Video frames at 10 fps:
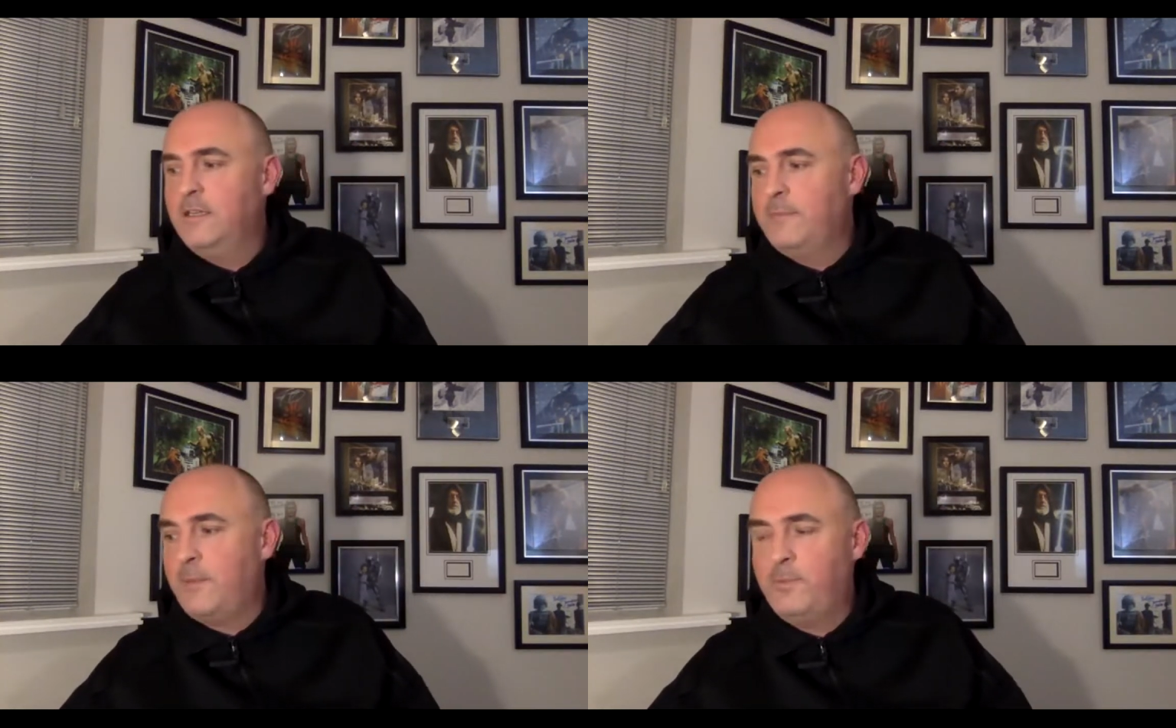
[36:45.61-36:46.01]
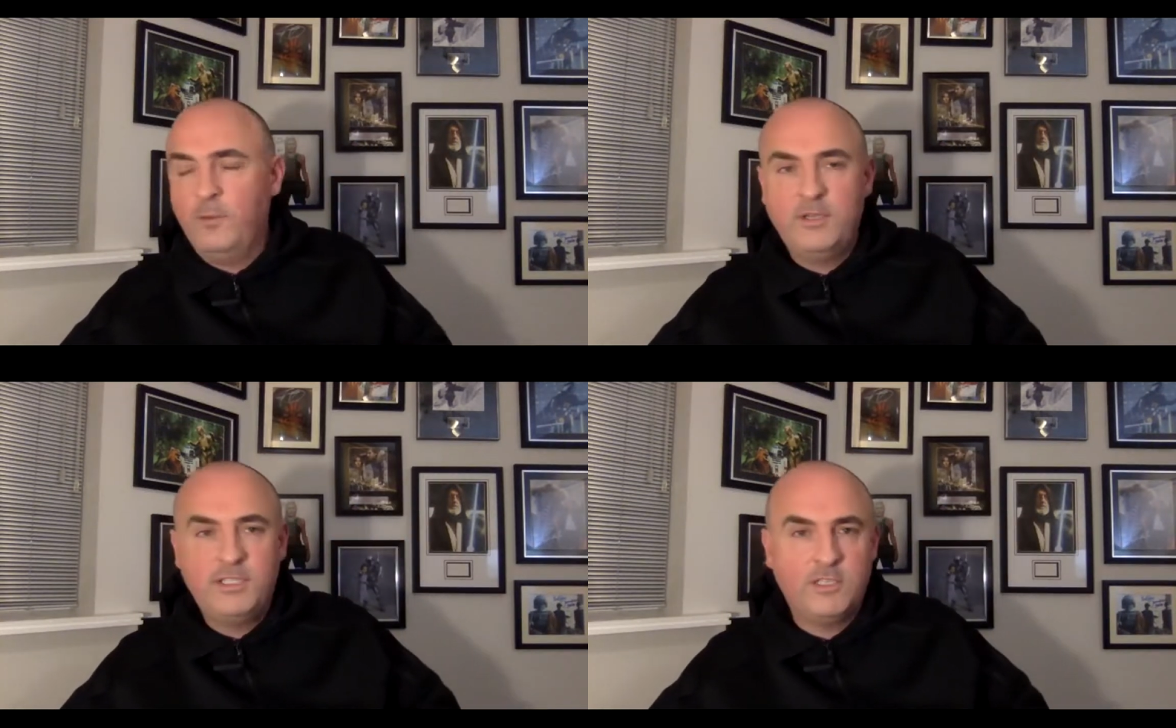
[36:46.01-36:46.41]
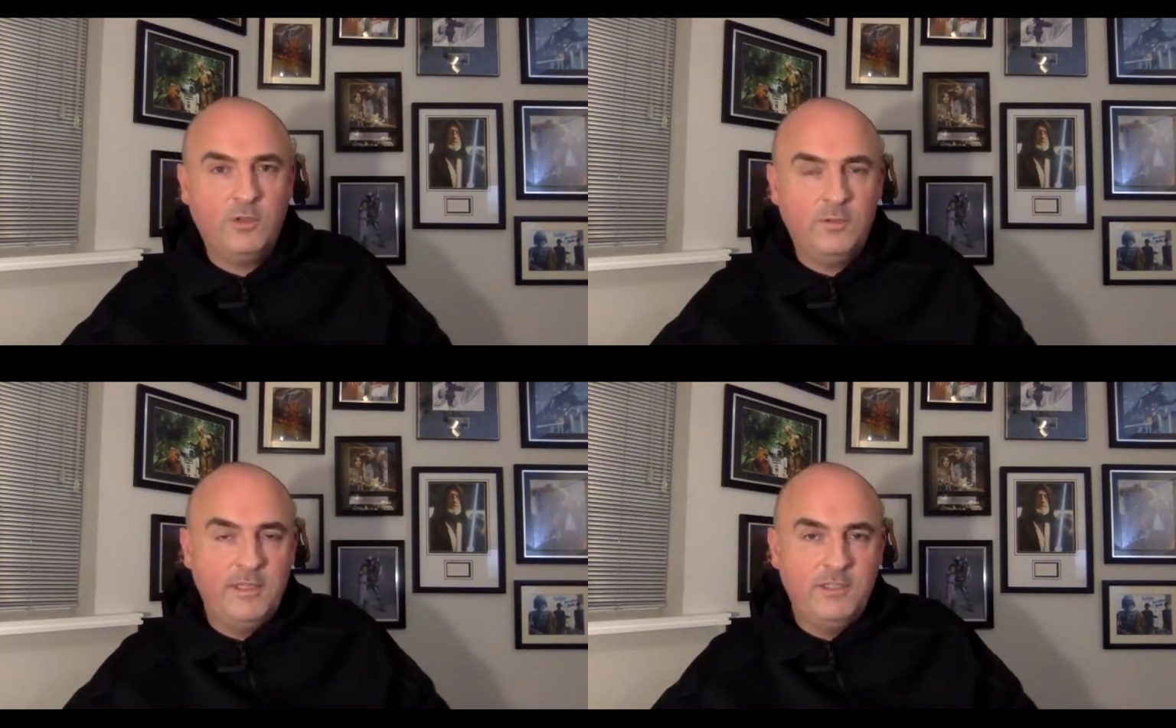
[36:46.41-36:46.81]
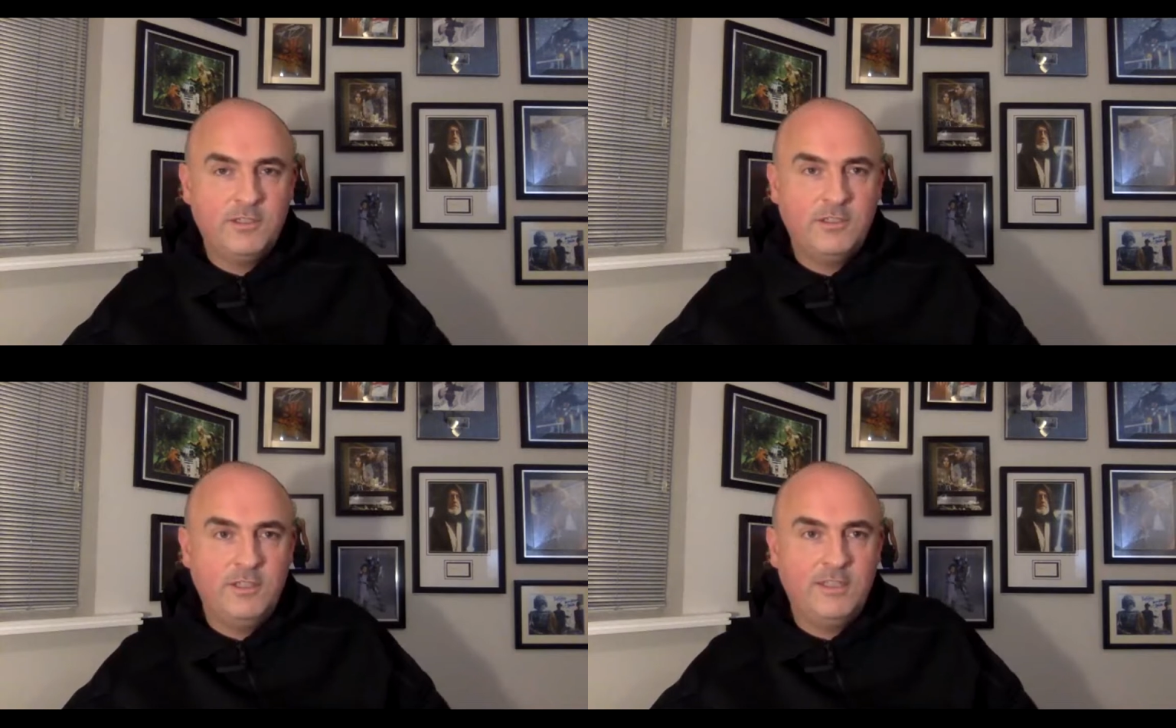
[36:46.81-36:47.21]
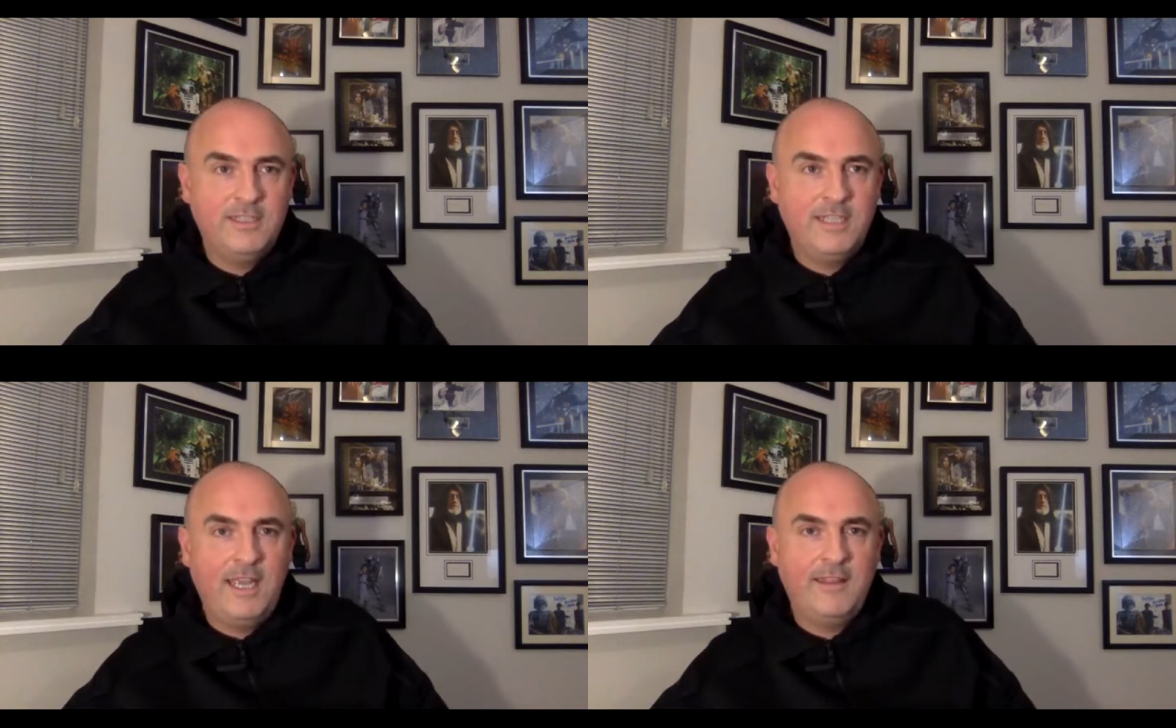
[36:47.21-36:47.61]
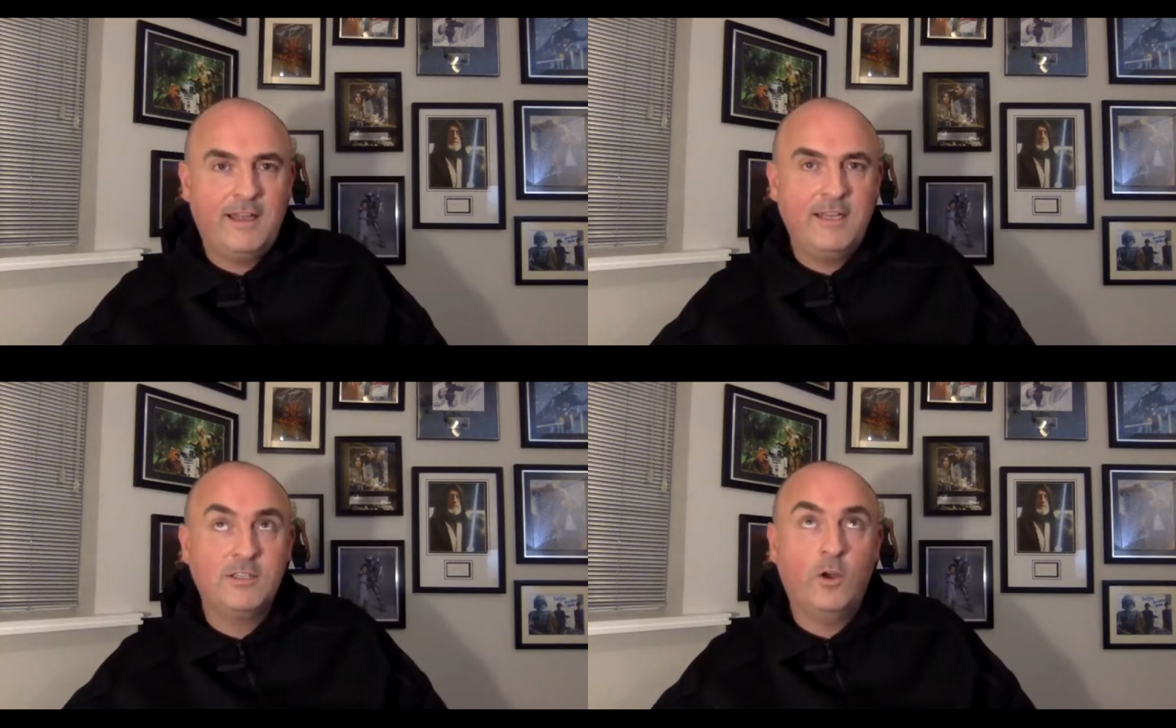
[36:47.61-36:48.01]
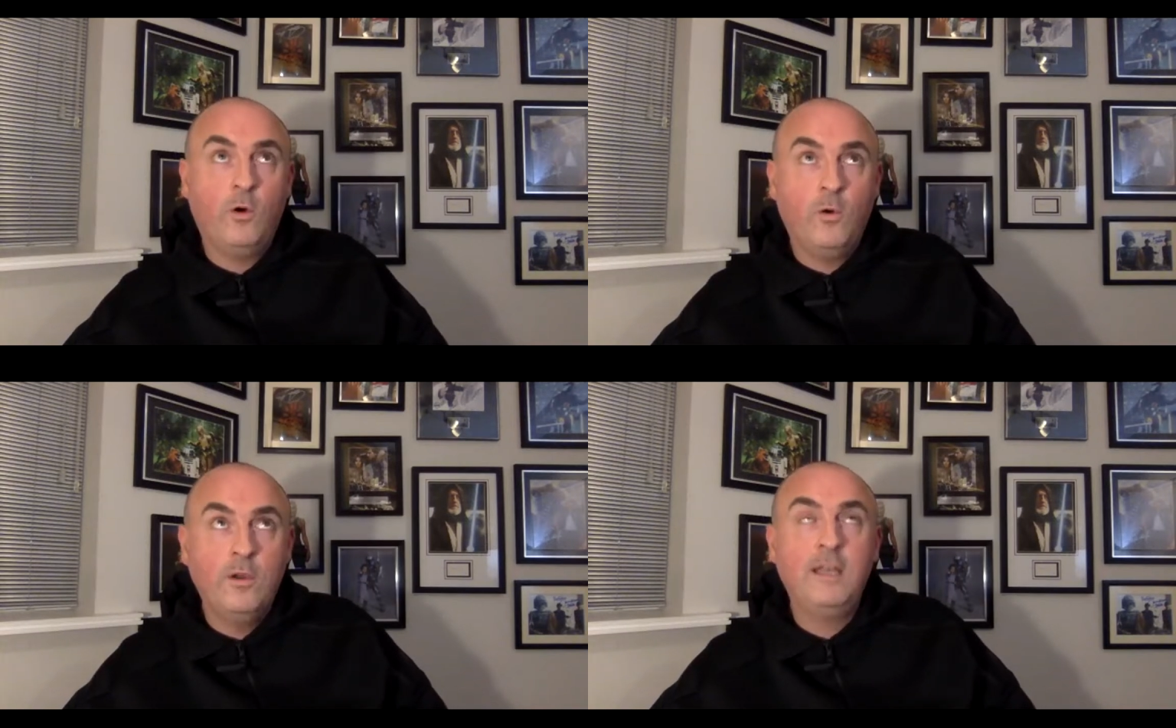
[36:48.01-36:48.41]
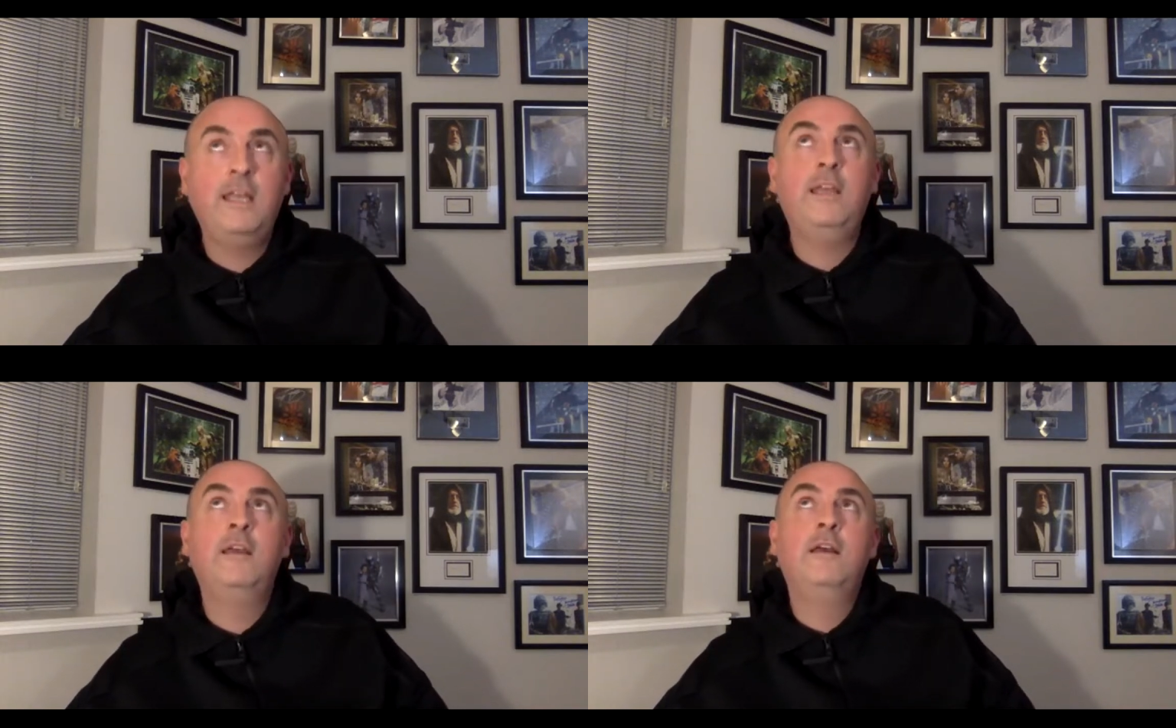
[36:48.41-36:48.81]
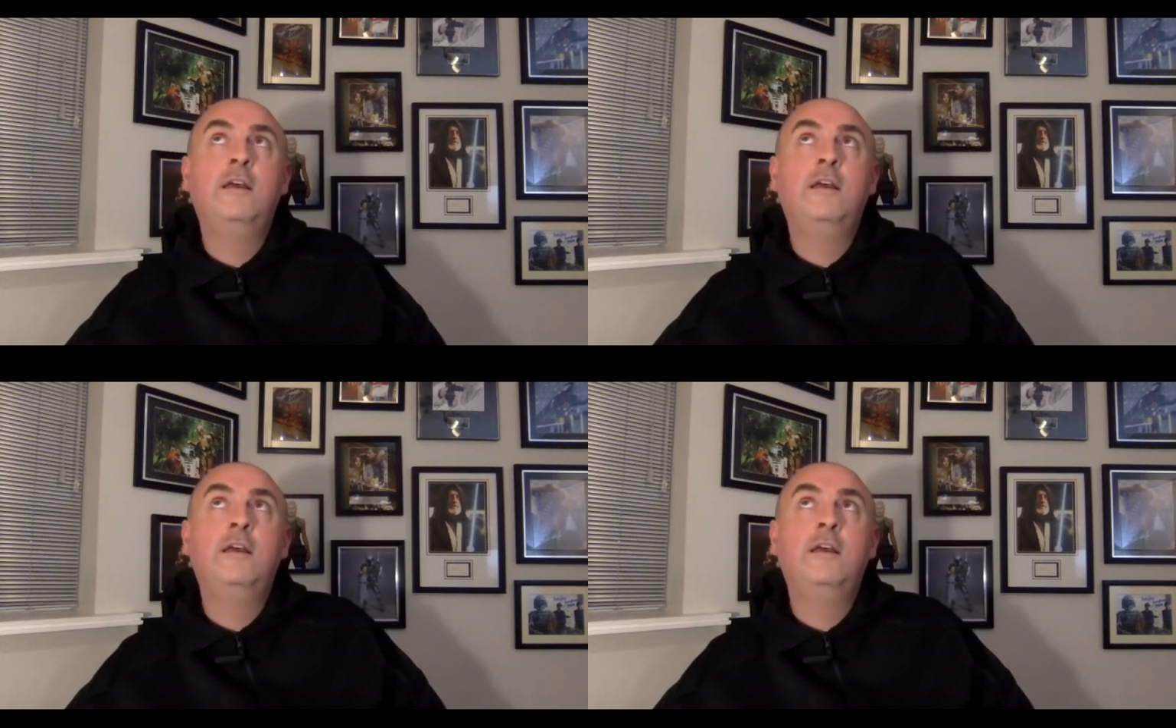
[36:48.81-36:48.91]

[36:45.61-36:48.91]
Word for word: my publisher told me just the other day that it's the only